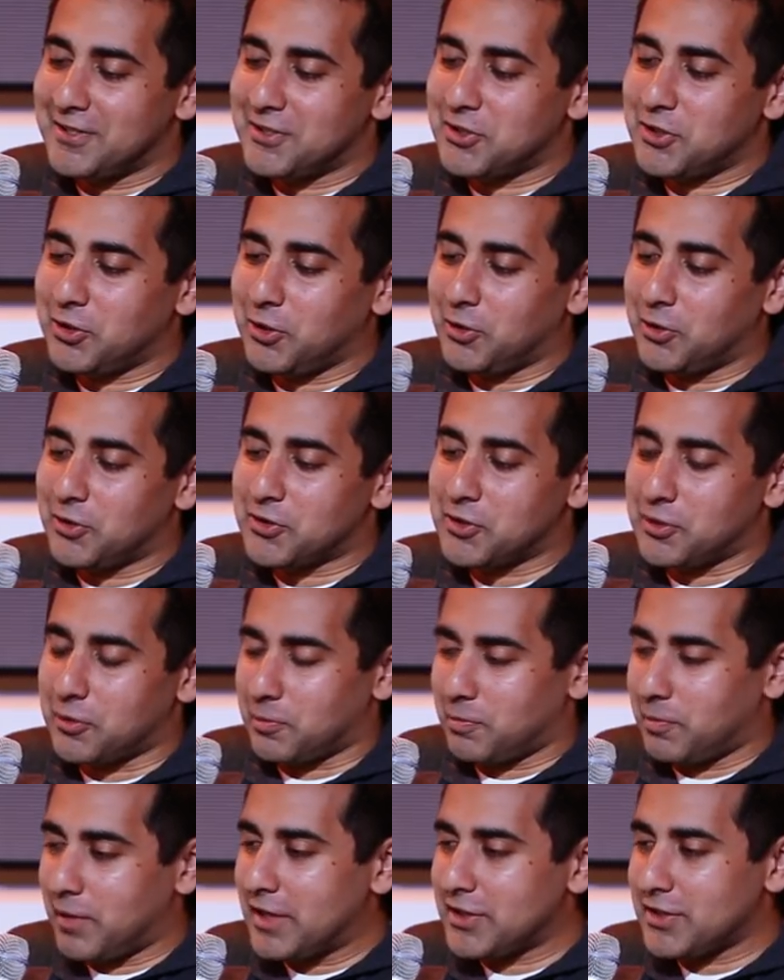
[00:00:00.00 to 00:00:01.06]
So
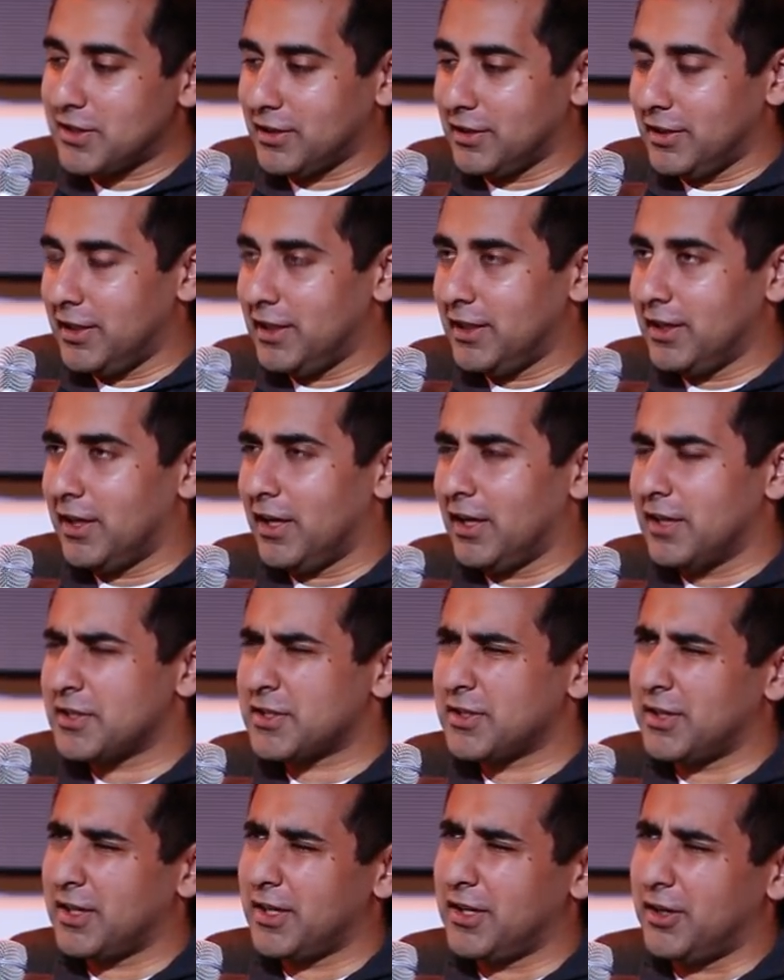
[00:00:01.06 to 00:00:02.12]
basically, you
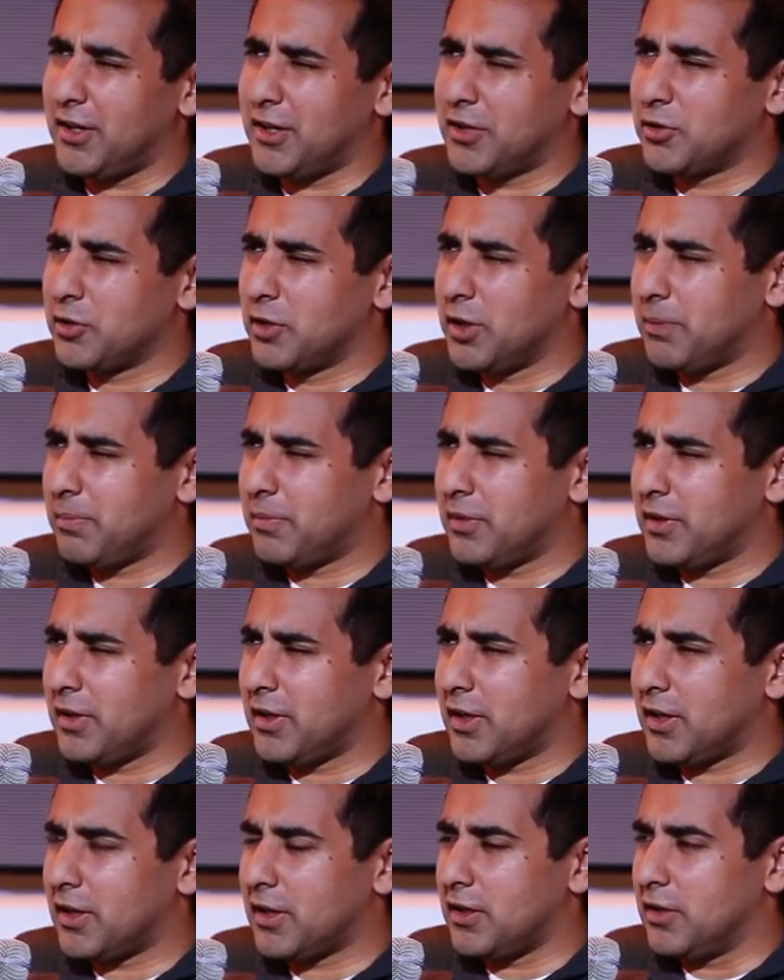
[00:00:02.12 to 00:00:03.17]
know, I grew up,
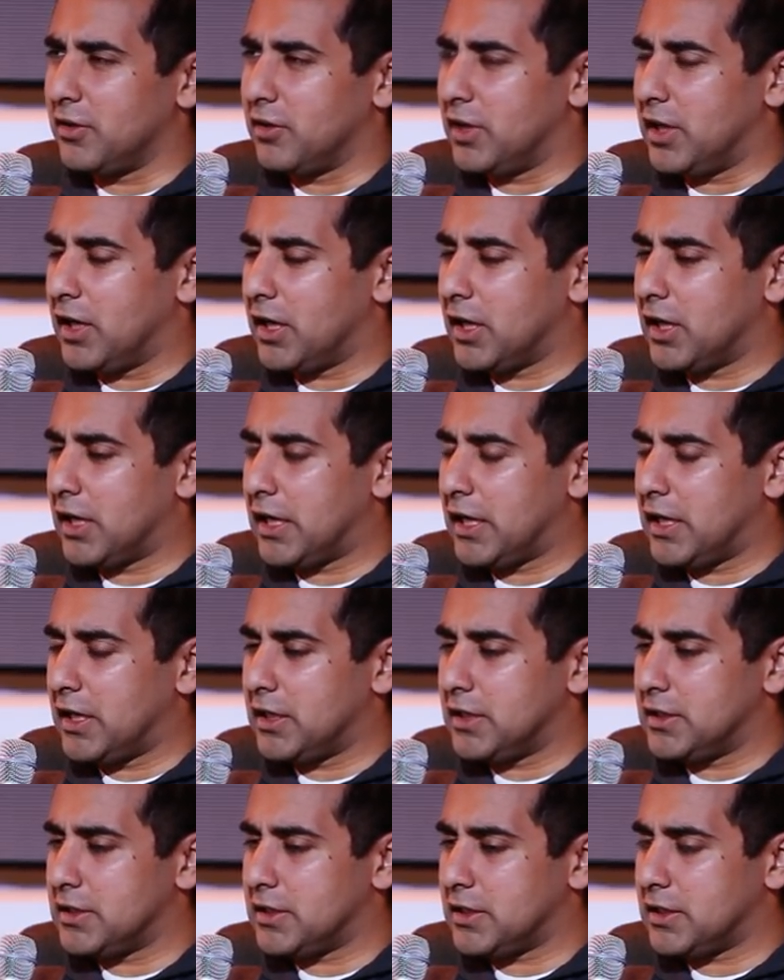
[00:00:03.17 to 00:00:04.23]
you know, there,
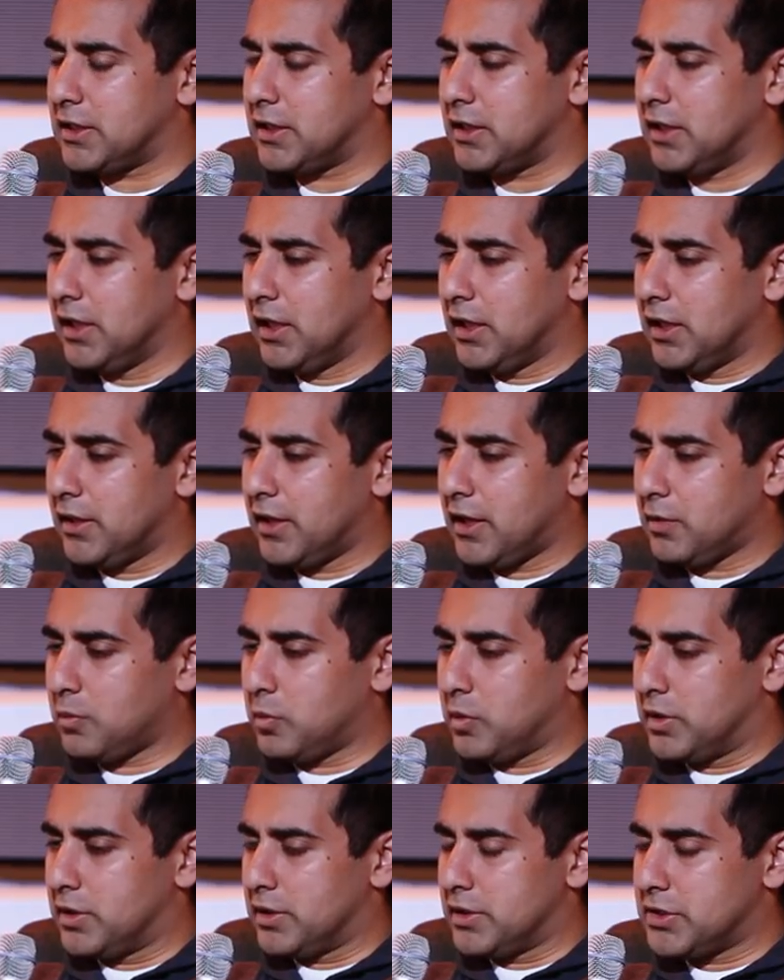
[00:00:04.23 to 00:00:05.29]
and that
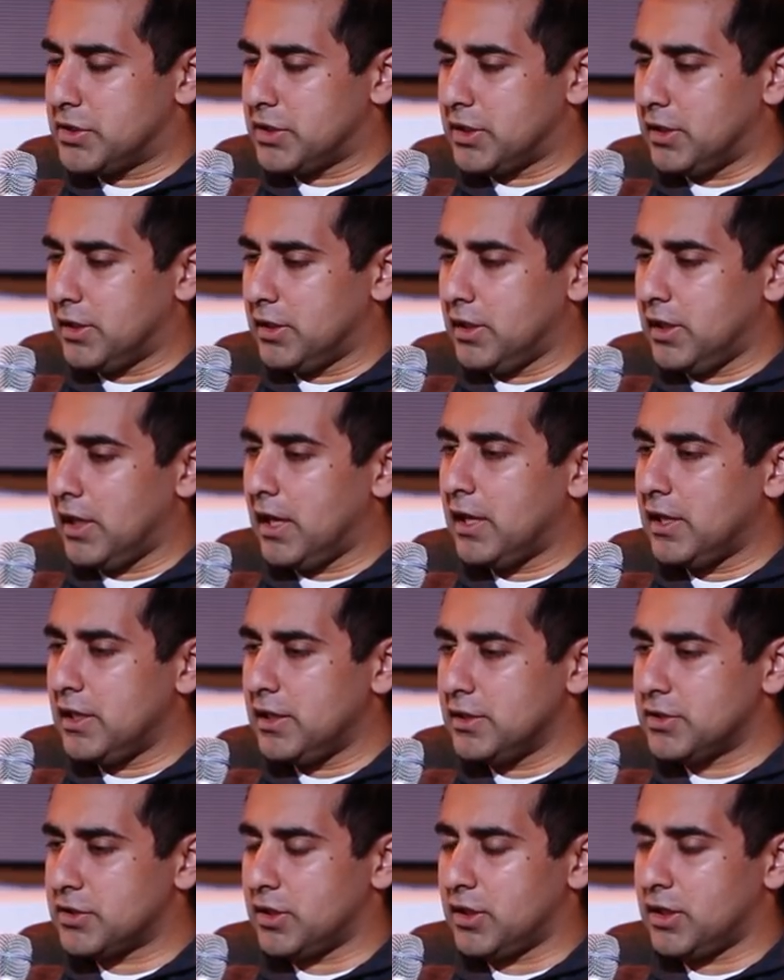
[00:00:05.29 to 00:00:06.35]
was in the
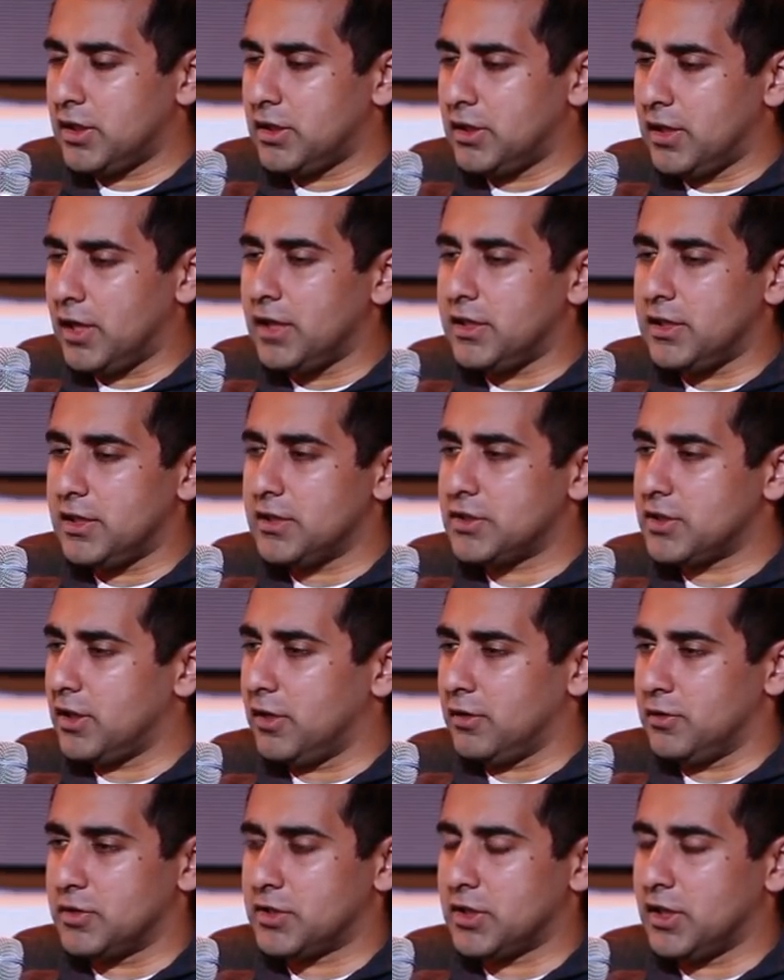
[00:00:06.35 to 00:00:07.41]
80s and 90s, and
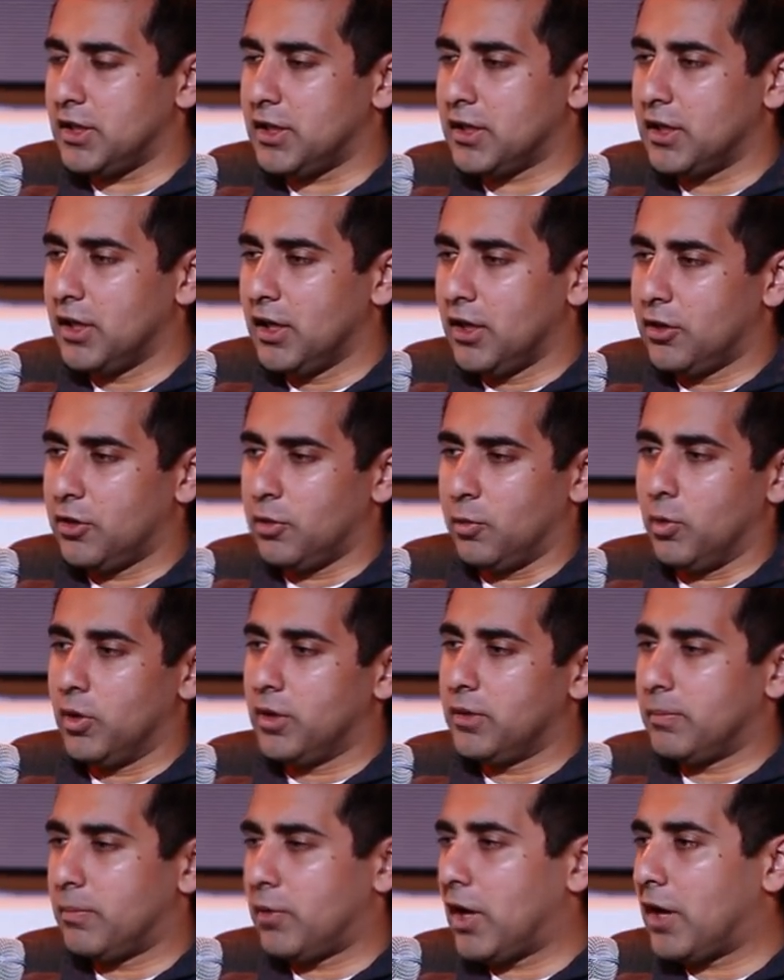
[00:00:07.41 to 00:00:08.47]
I was like the
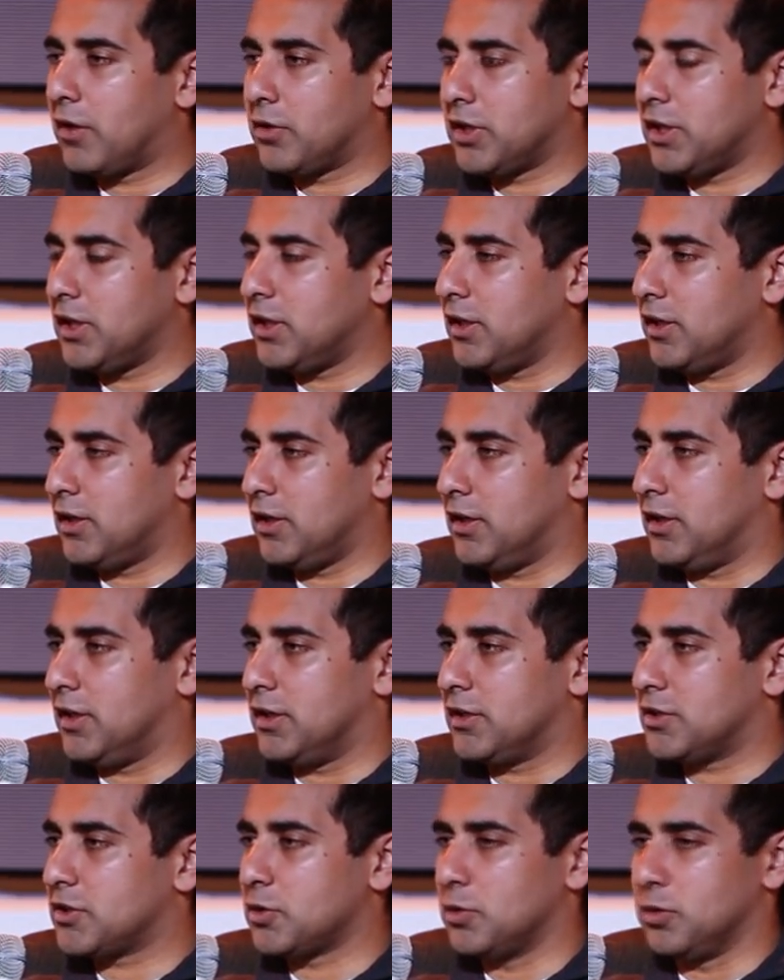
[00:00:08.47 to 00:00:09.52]
one brown kid in
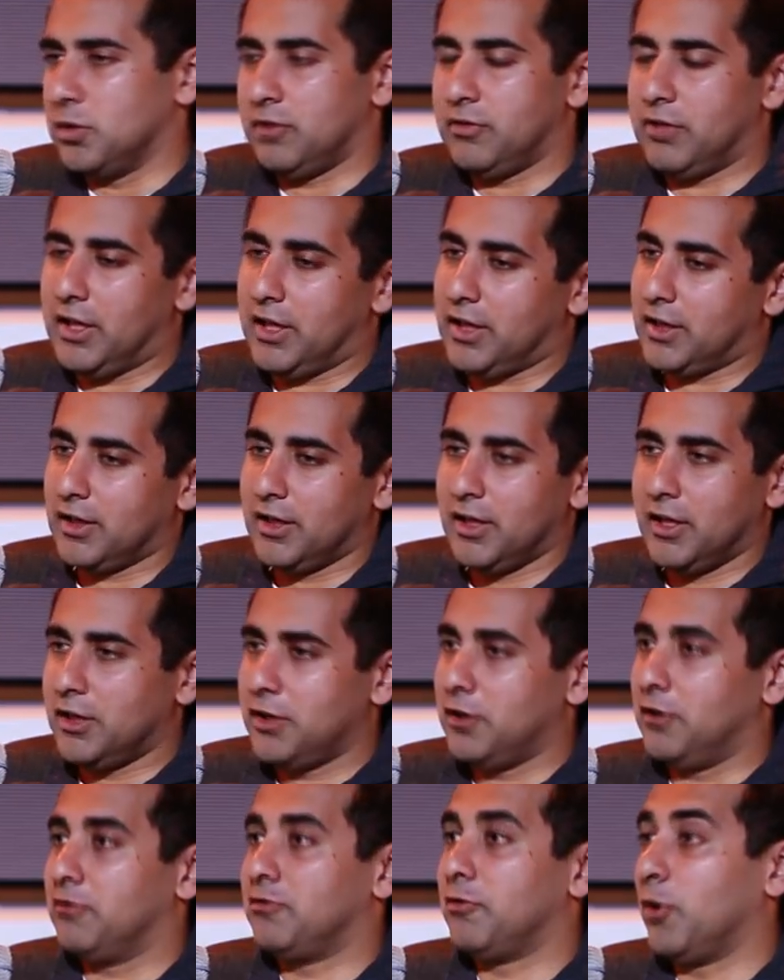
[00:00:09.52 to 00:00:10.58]
a school of like,
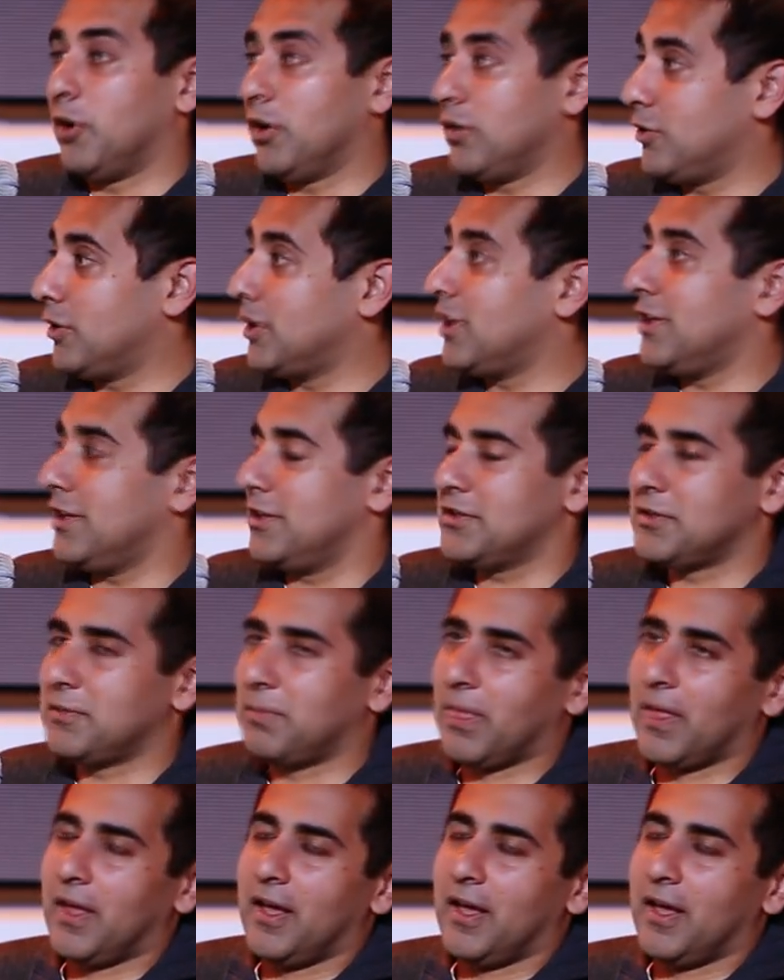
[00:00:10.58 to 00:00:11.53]
you know, 400 kids.